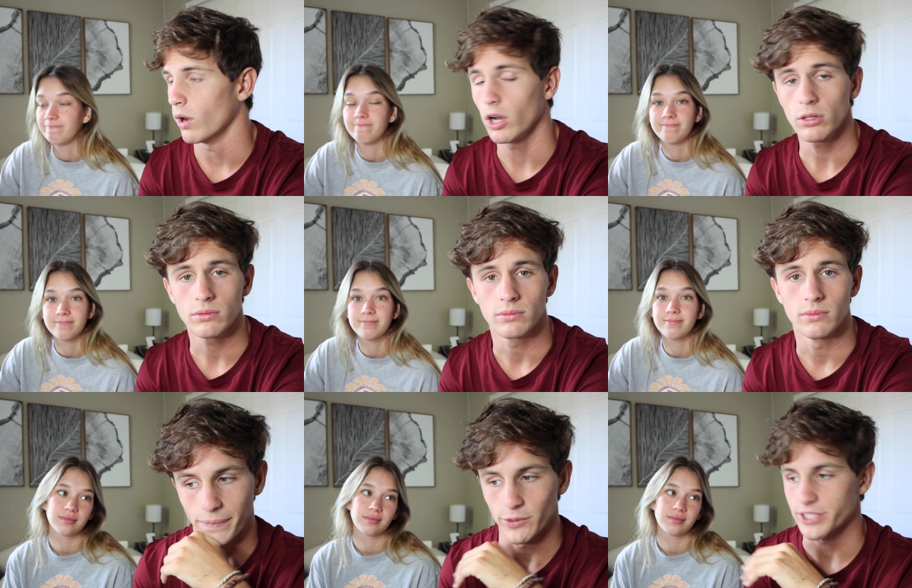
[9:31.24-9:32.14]
Speaker 1: Well,
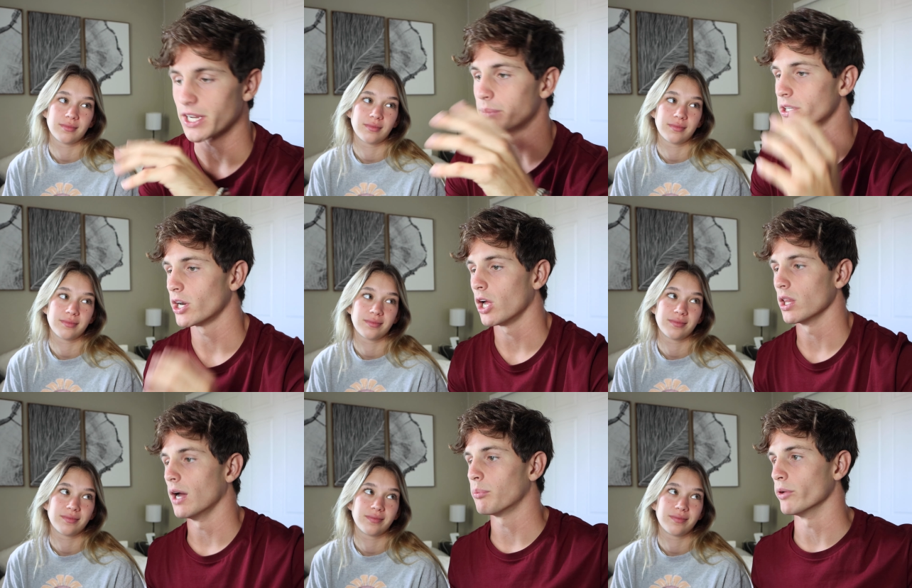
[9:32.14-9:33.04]
we summed it
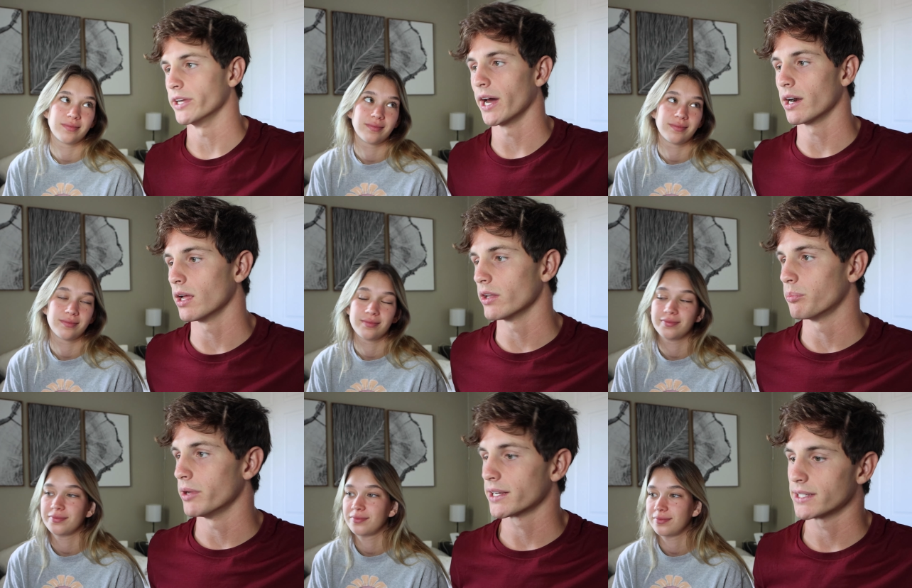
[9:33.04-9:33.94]
all up. We got it all
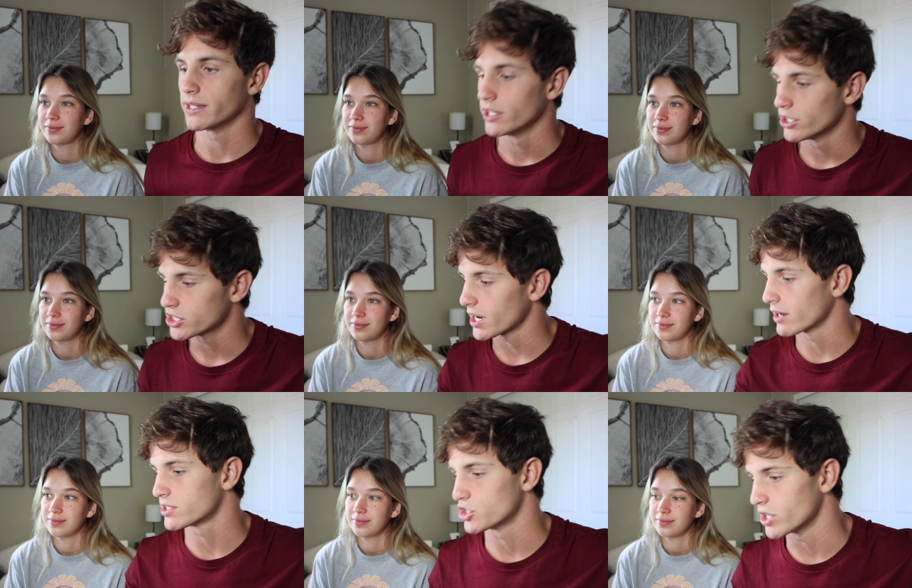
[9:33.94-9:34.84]
depicted. Shout
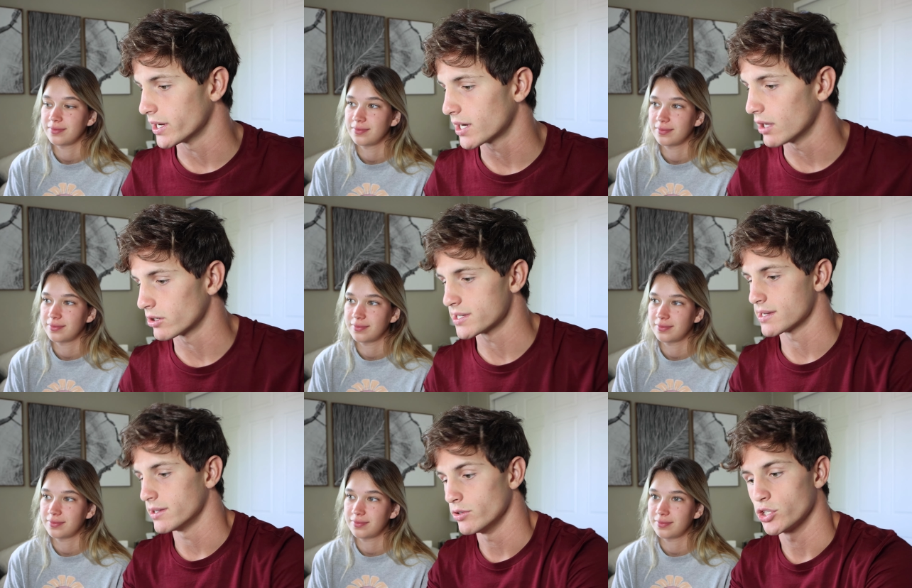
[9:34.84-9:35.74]
out to Jay Cutler. He's
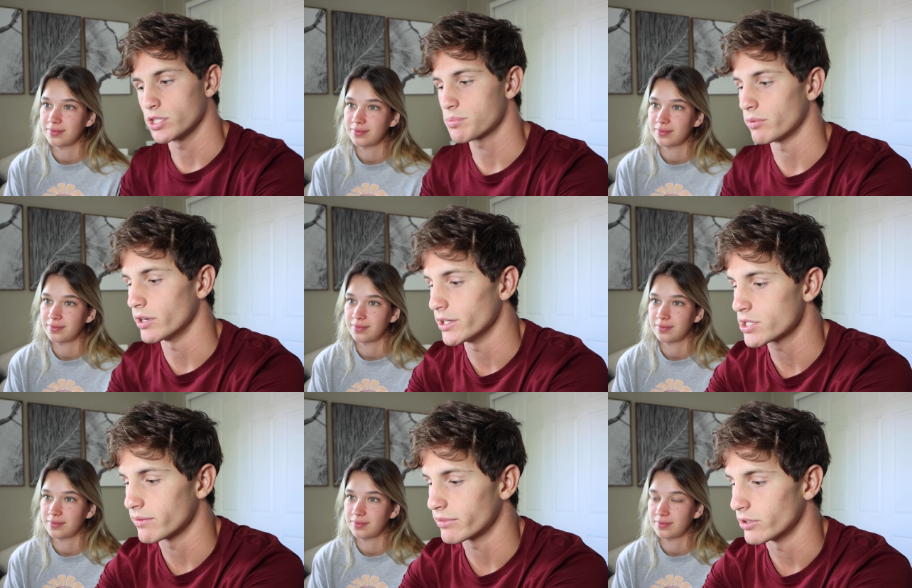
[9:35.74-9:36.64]
a huge
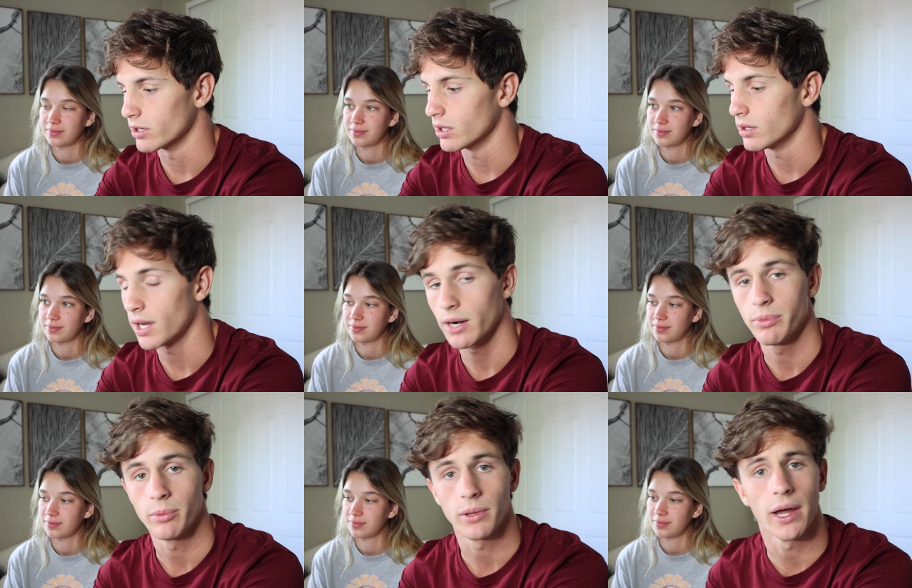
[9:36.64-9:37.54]
inspiration for a lot of
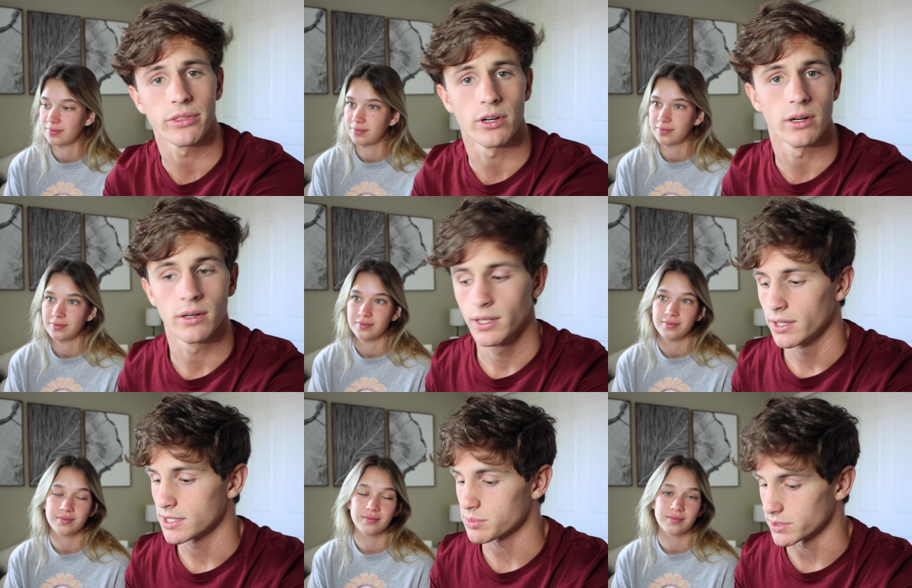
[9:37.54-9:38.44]
people out there,
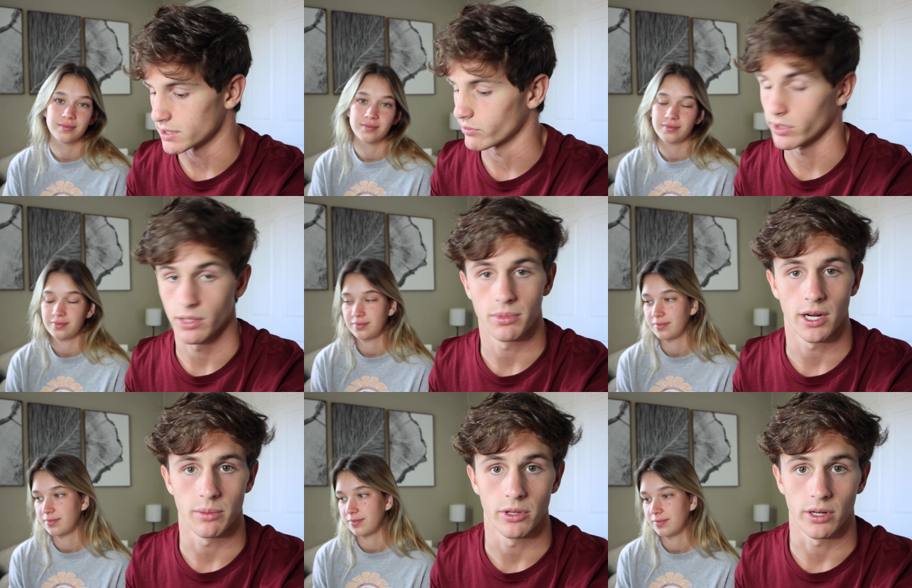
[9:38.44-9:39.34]
specifically in the
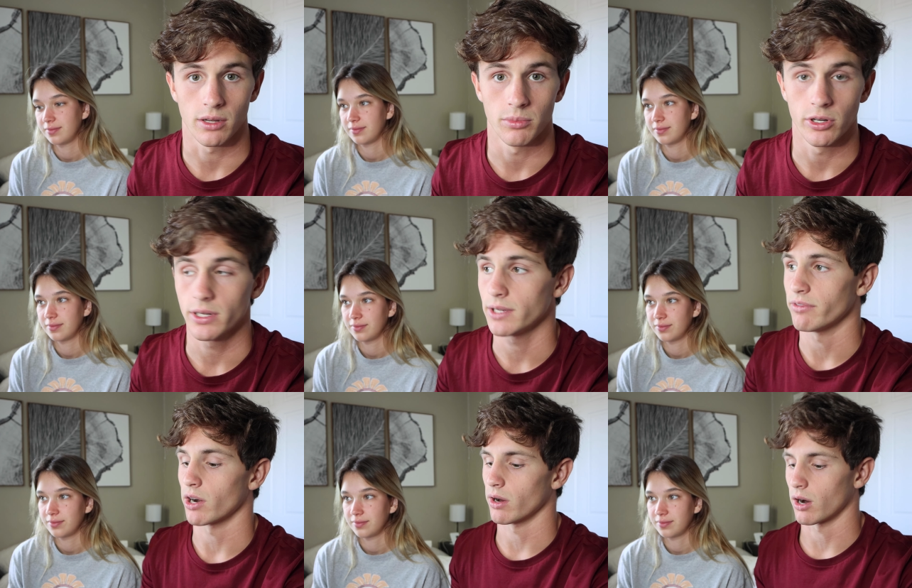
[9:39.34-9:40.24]
bodybuilding community.
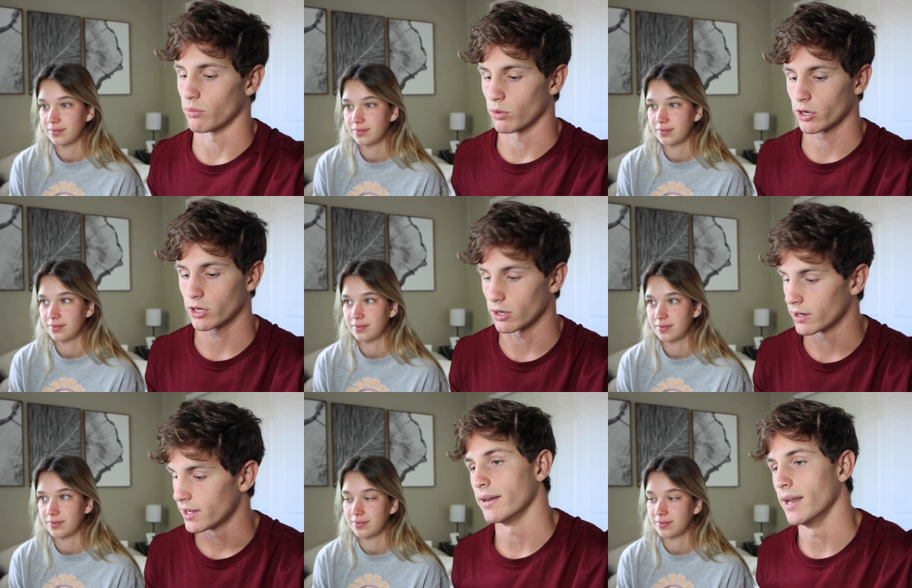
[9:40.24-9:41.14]
Very hard
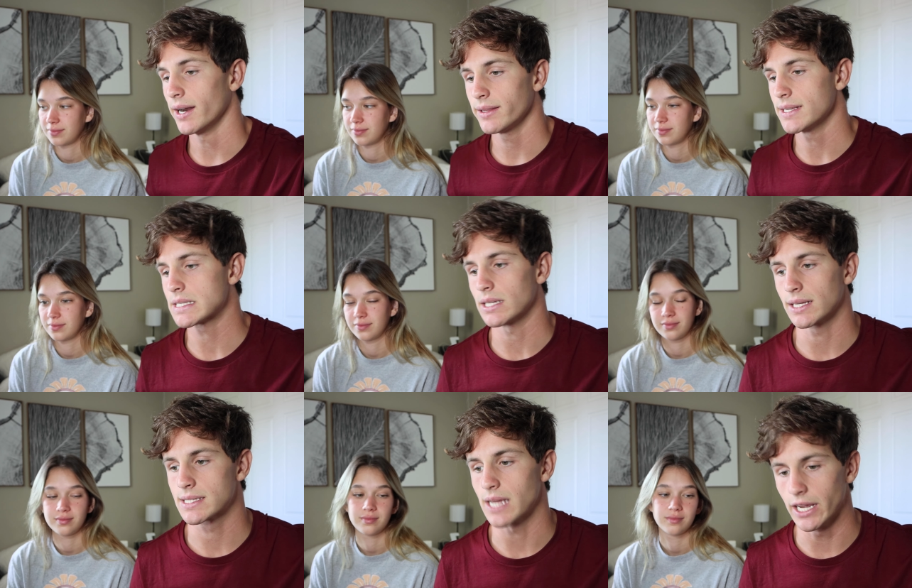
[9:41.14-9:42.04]
worker. None of these
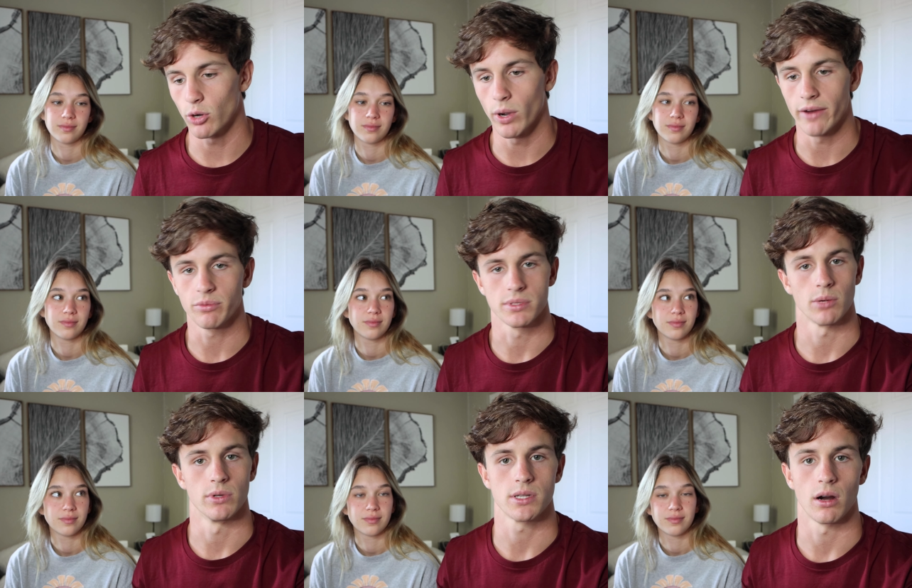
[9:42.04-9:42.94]
things take away from
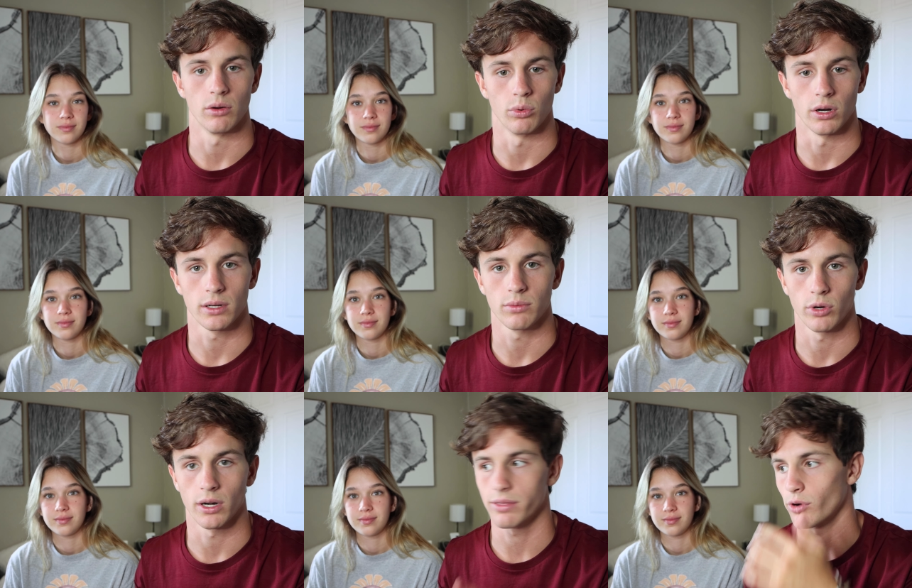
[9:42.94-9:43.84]
someone's hard work.
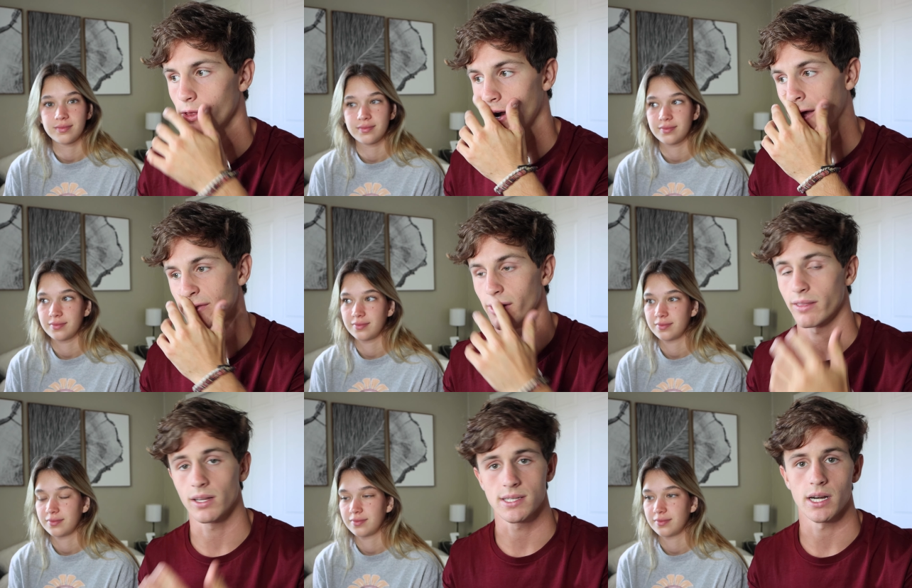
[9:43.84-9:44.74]
We're gonna throw that out there.
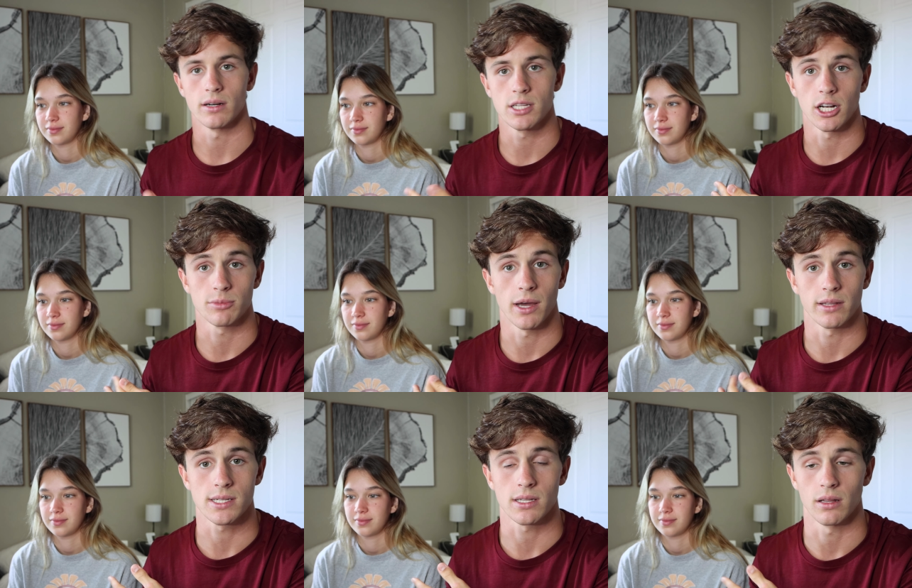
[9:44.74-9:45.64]
I think Sarah talked
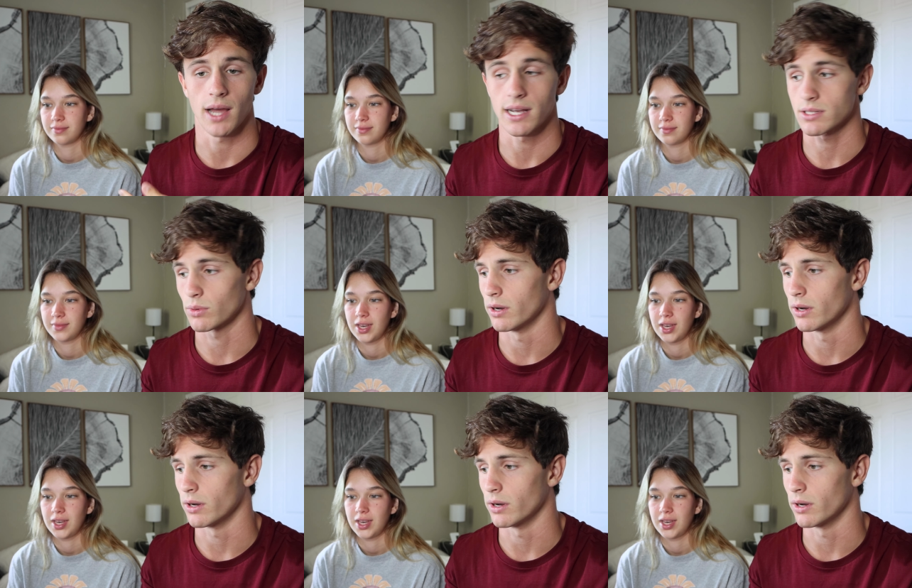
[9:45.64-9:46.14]
about this in the last